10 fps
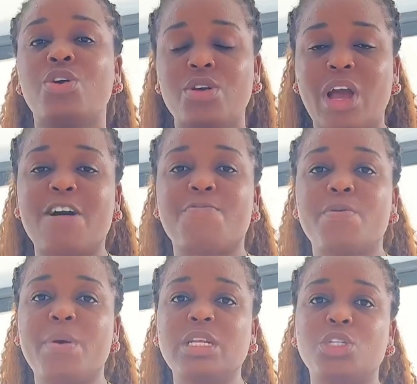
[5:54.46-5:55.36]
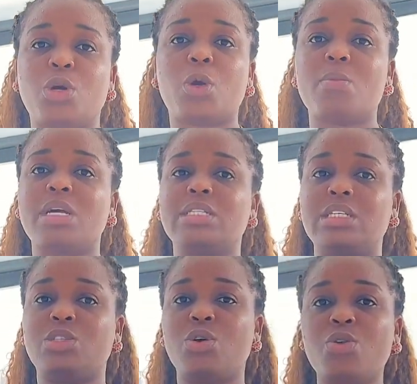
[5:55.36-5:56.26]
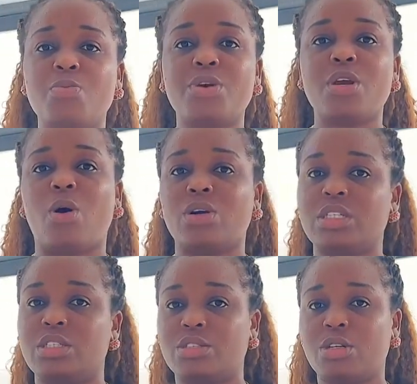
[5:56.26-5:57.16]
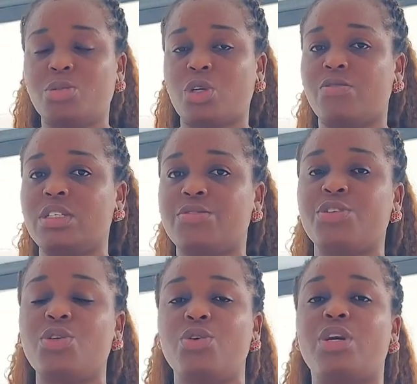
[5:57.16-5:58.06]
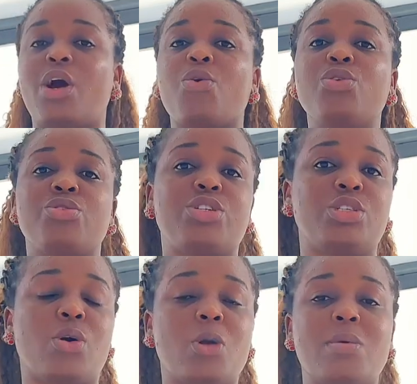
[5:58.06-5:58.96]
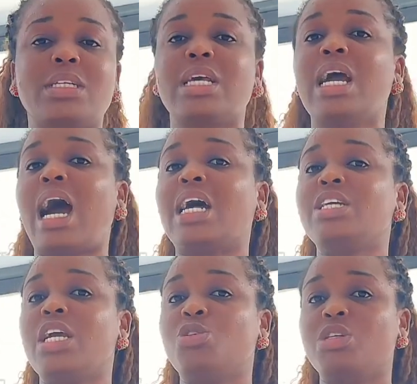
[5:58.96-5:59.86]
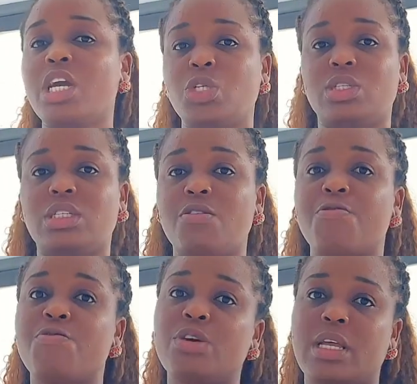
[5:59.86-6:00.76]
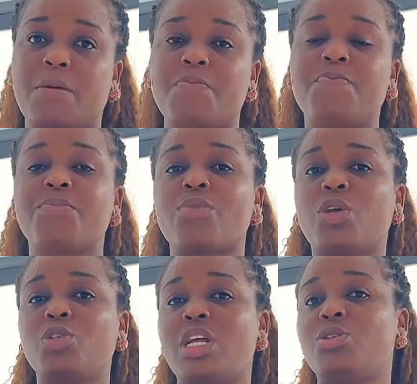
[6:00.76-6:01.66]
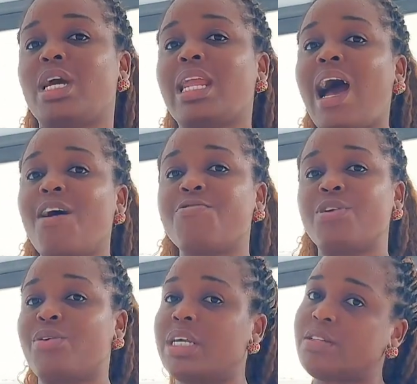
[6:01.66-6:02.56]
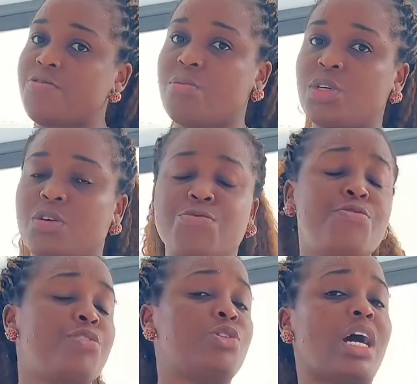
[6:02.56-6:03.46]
I've prepared a document. It's going to be on the description of this video. You can go through this document and educate yourself further so that you can have the right information. Feel free to